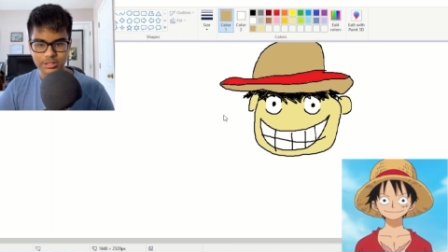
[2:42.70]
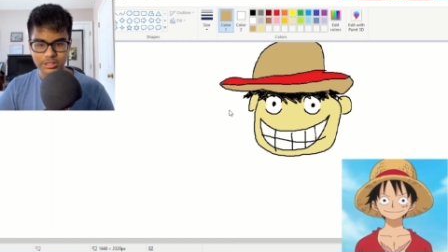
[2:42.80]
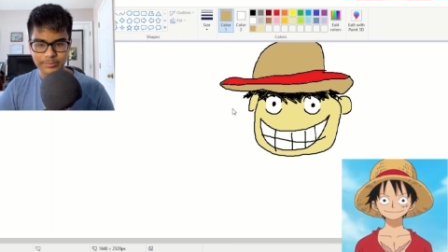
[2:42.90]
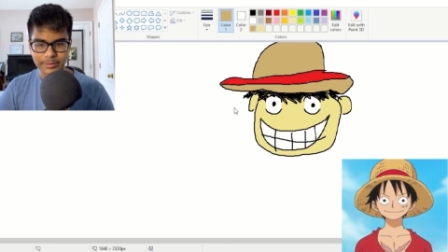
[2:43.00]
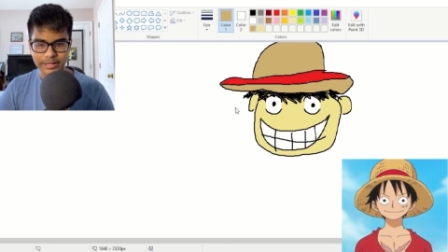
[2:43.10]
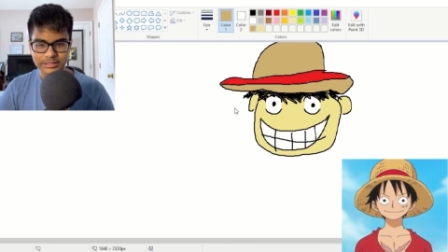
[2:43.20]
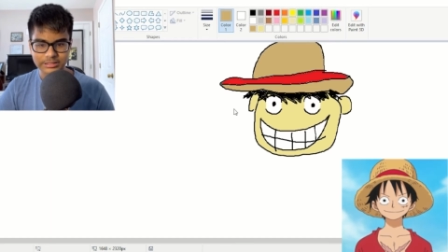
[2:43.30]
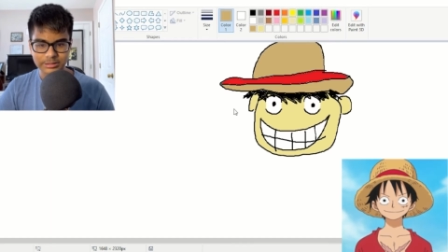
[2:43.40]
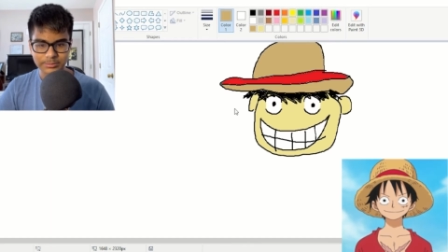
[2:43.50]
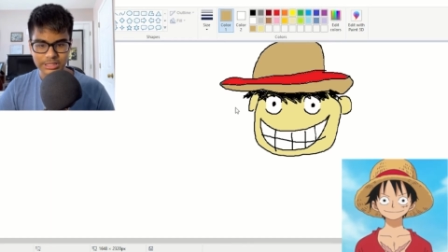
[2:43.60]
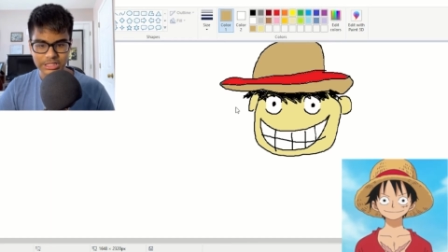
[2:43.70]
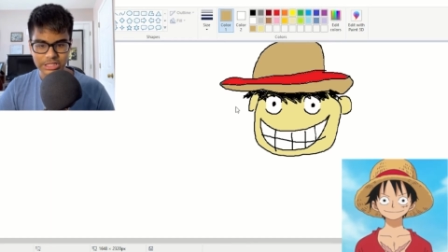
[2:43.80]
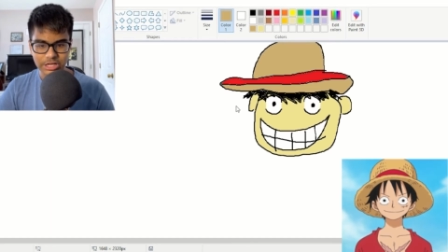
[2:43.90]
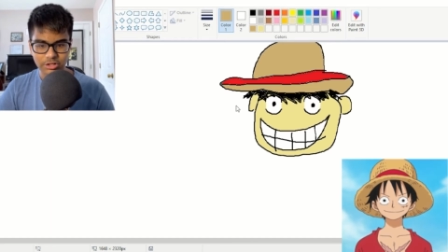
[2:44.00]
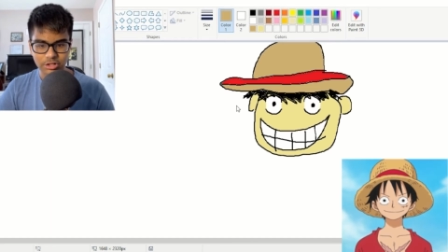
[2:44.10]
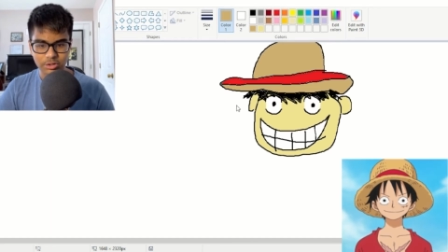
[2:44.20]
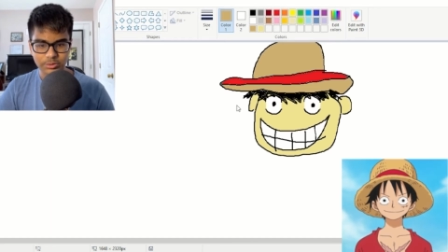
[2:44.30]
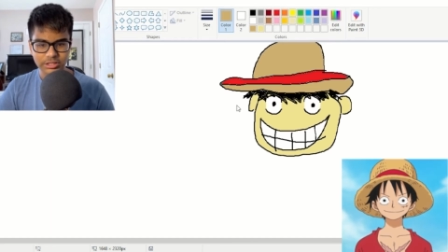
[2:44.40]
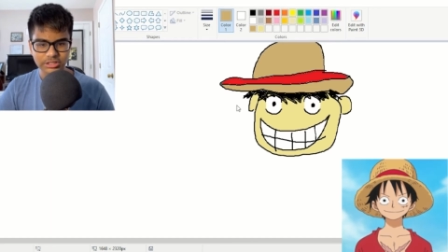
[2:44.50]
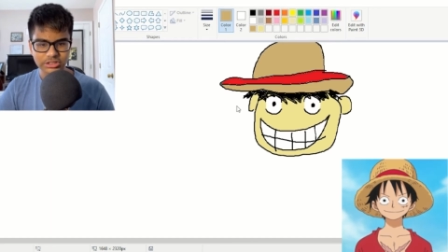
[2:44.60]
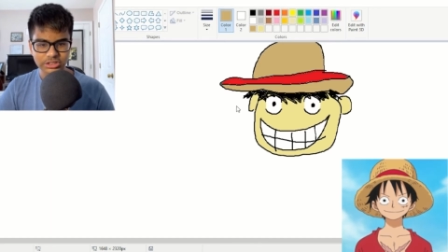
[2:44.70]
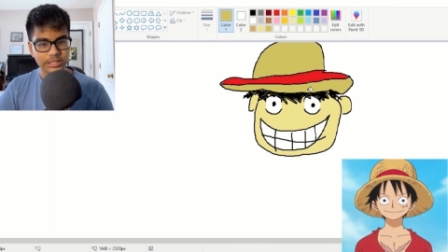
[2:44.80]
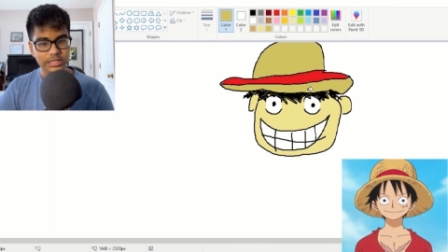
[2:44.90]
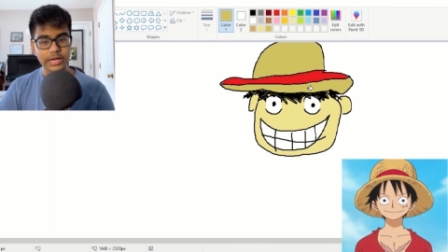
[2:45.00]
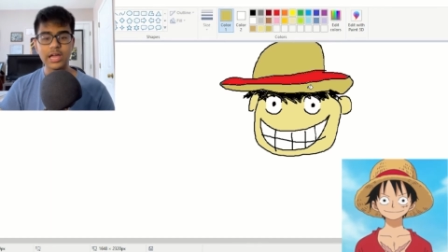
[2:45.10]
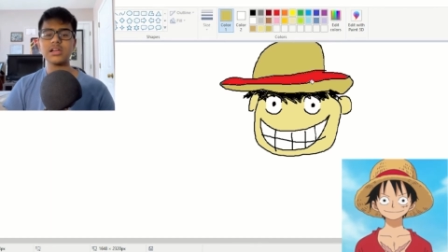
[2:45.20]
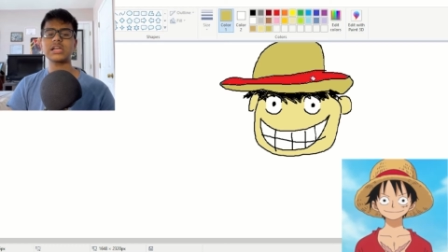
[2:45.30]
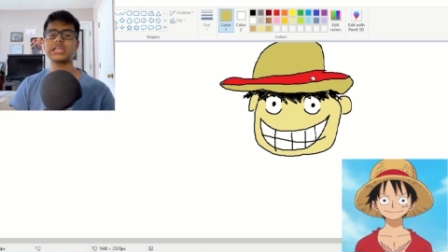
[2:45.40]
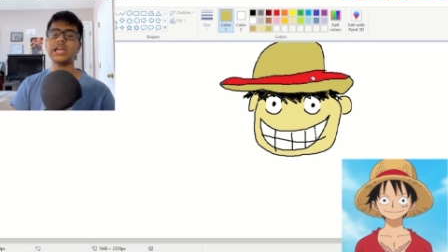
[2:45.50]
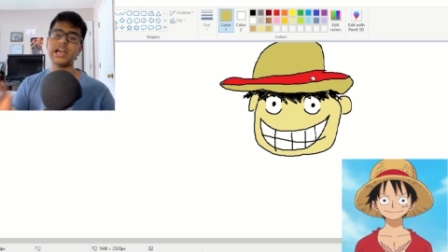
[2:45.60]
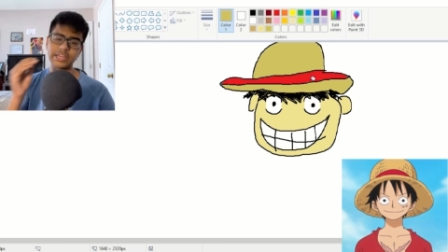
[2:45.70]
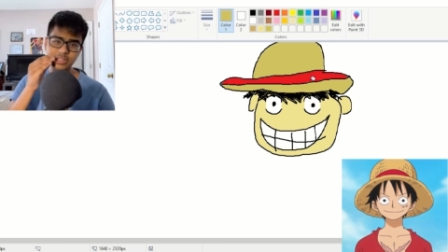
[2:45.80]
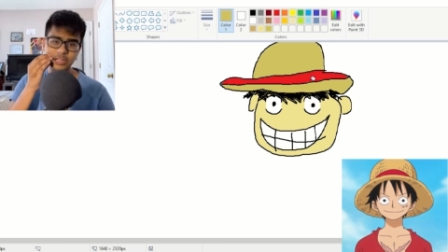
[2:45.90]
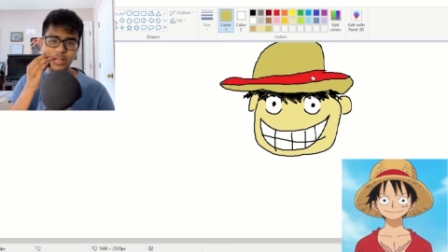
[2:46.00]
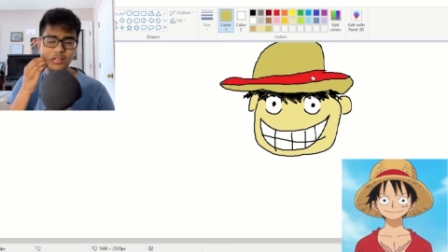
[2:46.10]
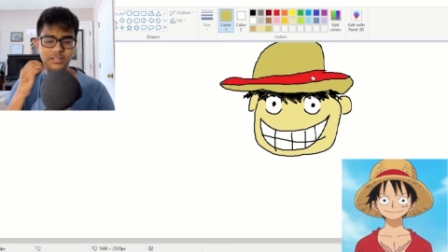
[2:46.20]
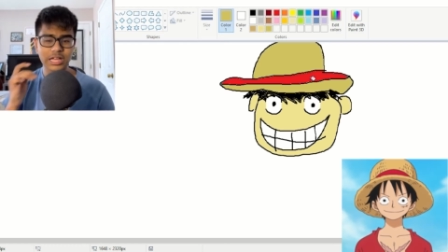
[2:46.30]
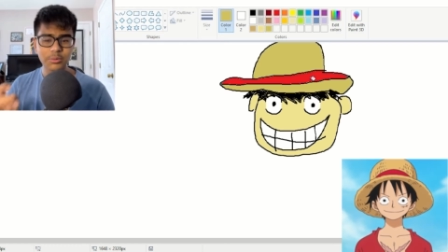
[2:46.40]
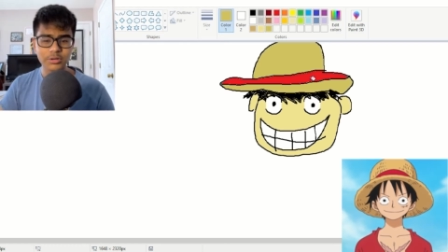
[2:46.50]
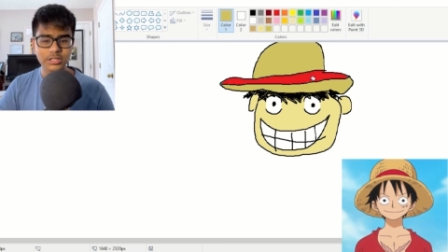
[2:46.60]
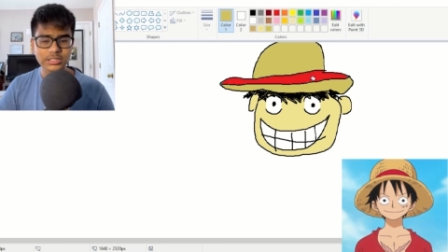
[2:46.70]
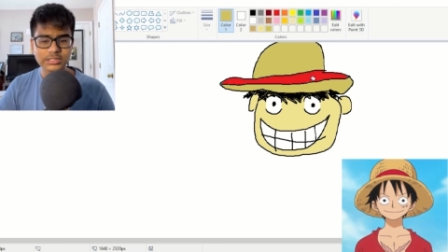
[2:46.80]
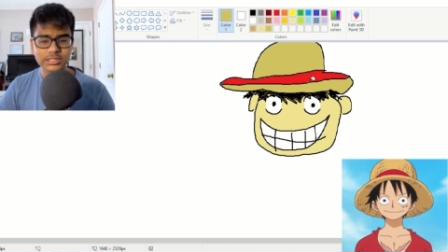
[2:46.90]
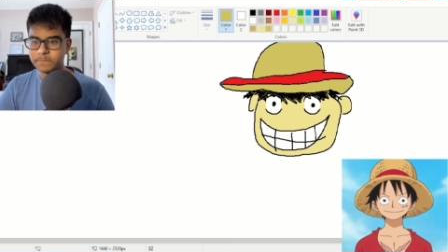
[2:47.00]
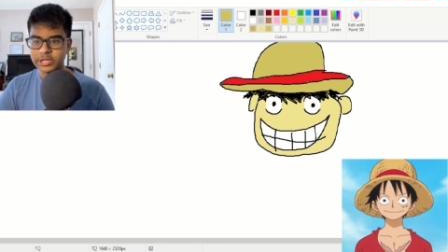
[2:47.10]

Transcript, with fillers: Uh, maybe add some yellowish. Yeah, yeah, I think that that works.